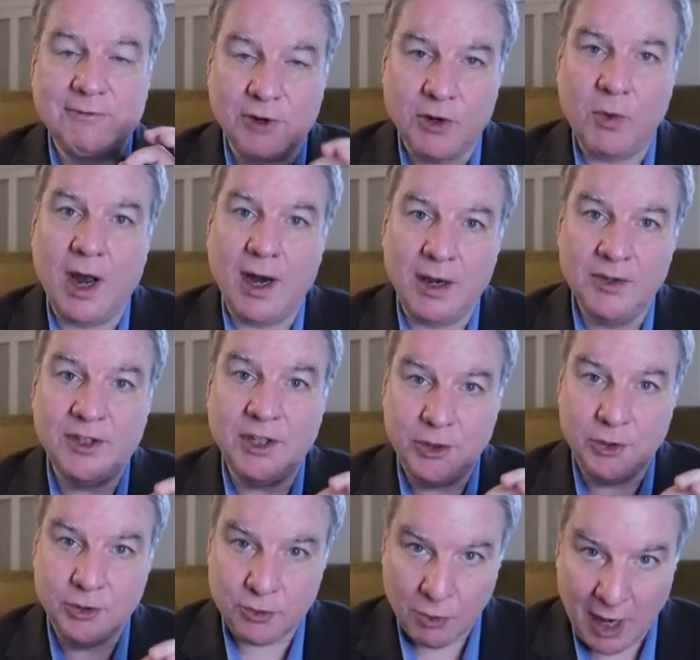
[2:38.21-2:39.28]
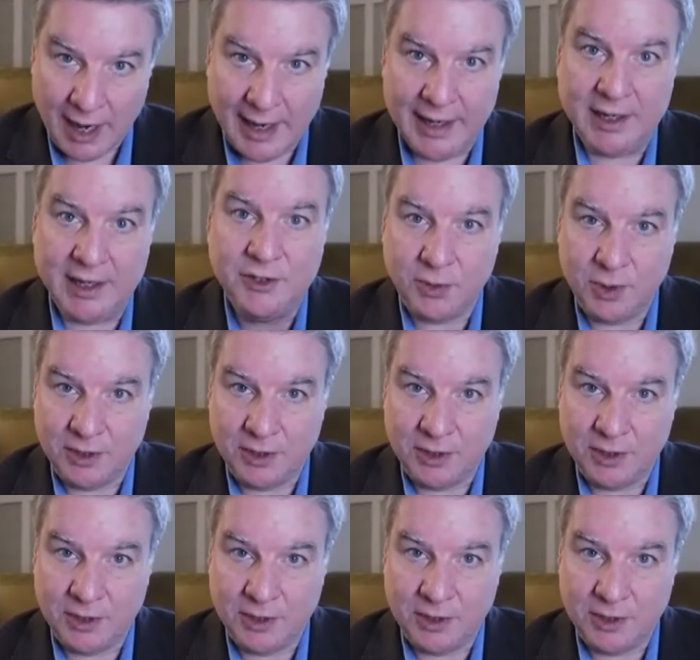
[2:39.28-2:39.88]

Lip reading: requires that you try to